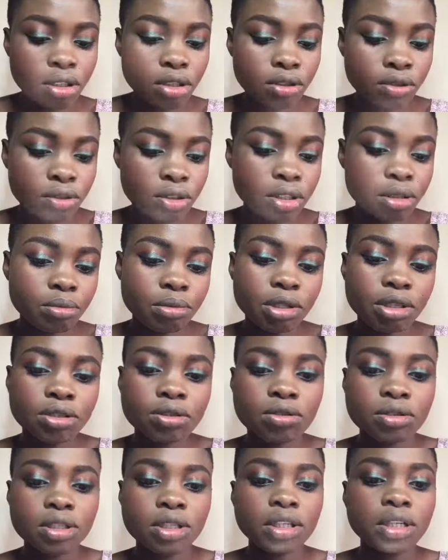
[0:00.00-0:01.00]
You see me
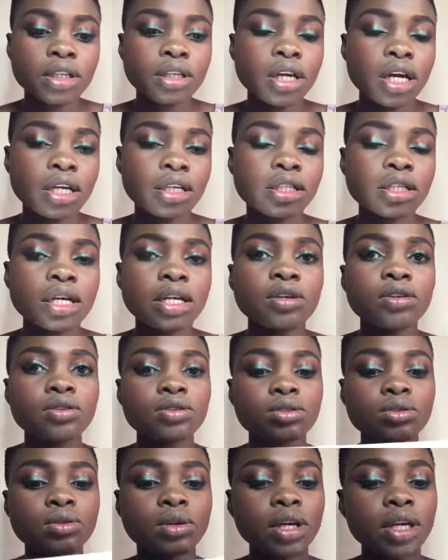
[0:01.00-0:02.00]
using
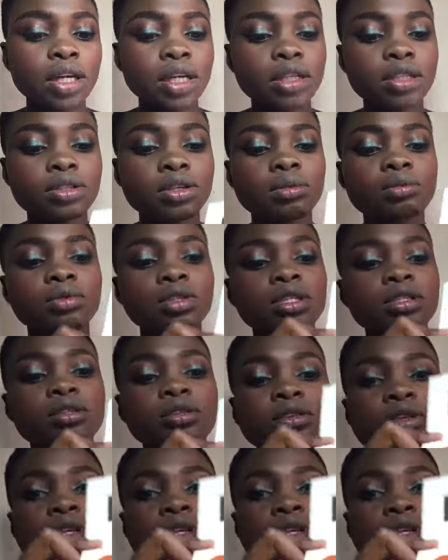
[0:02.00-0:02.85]
eyeshadows to highlight, so I'm just